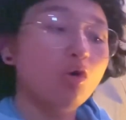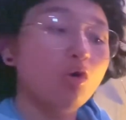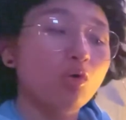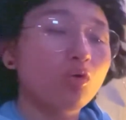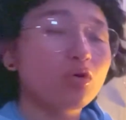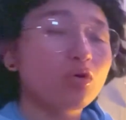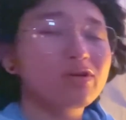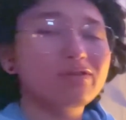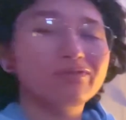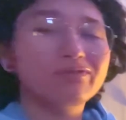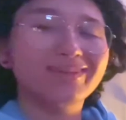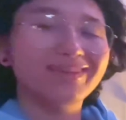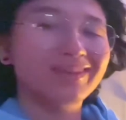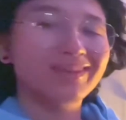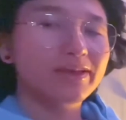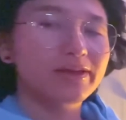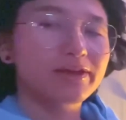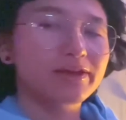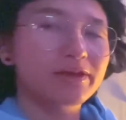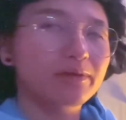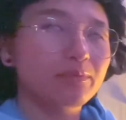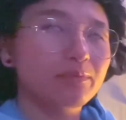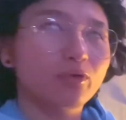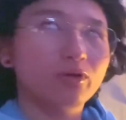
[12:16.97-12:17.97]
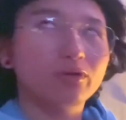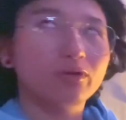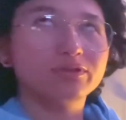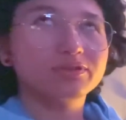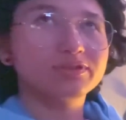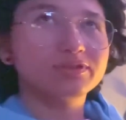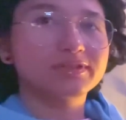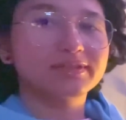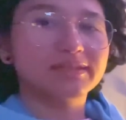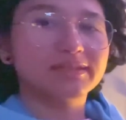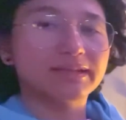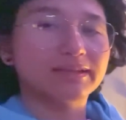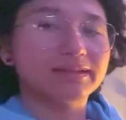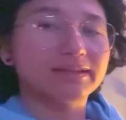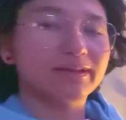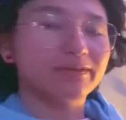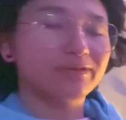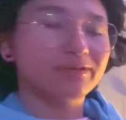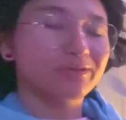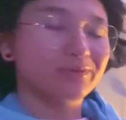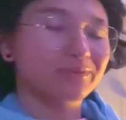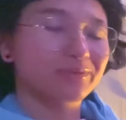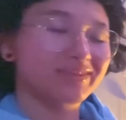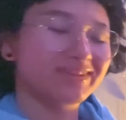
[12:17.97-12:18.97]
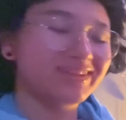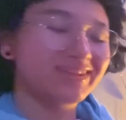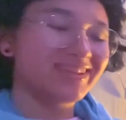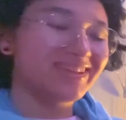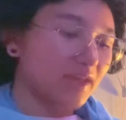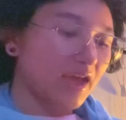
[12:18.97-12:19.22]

or if I like it more, I'll just sell the other one.